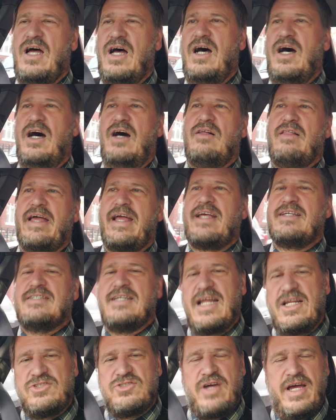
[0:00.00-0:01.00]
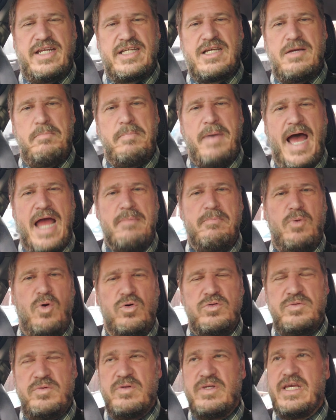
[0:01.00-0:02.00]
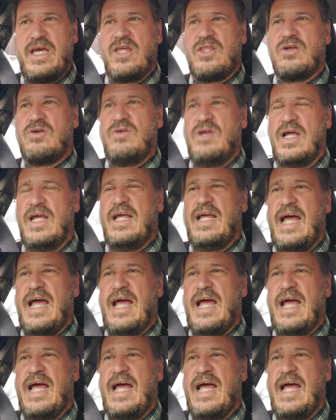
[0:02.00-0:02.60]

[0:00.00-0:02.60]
Uh, like I said, I try to combine both together.